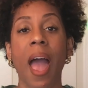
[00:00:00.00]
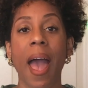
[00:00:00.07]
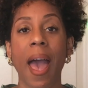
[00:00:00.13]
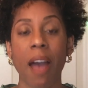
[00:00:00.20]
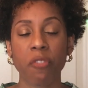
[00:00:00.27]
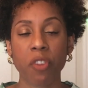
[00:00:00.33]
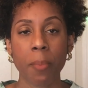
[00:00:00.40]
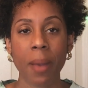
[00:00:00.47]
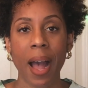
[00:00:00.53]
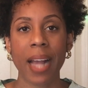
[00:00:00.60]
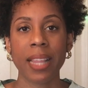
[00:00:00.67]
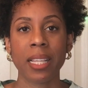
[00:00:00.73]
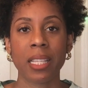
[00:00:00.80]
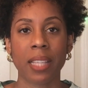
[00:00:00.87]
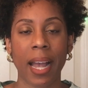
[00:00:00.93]
After
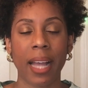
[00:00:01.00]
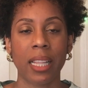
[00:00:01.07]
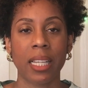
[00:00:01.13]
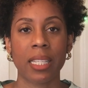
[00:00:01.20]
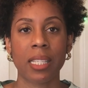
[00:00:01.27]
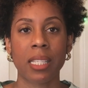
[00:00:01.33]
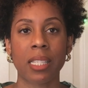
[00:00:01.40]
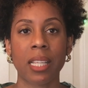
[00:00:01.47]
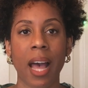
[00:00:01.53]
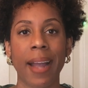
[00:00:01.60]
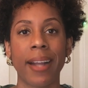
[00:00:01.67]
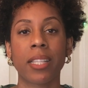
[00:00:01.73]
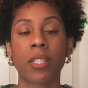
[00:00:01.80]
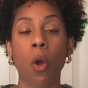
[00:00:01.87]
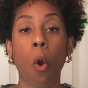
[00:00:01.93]
Behind the Silence,
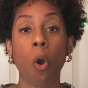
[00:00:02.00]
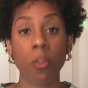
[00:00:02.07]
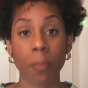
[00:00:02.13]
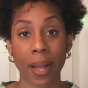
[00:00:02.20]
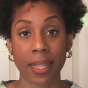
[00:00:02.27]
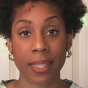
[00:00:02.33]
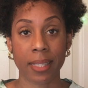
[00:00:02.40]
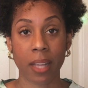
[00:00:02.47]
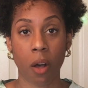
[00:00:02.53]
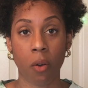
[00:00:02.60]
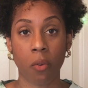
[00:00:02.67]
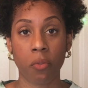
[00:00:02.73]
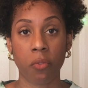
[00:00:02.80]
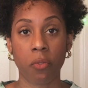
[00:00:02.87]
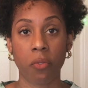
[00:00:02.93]
I told myself,